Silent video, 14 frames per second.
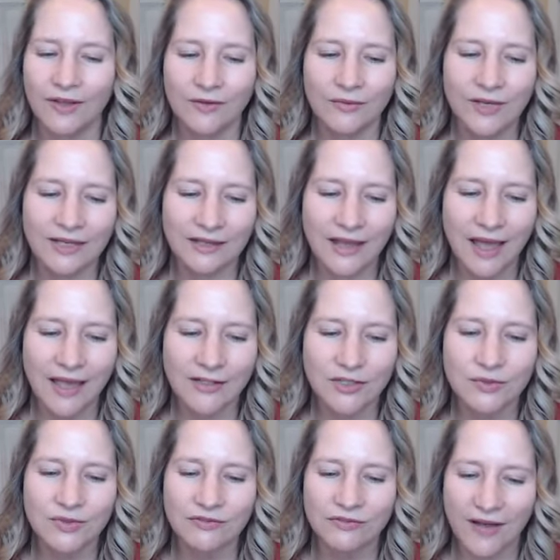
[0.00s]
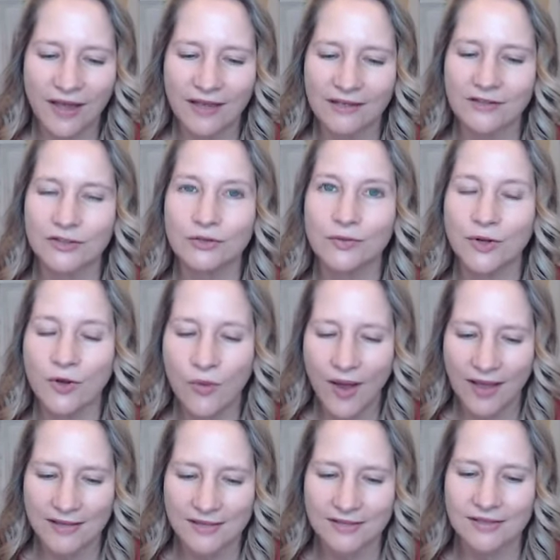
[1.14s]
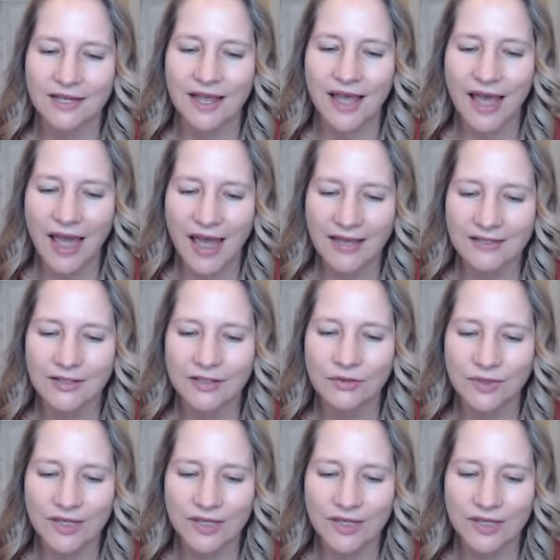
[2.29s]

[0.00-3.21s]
We'd like to invite, to request, to ask you,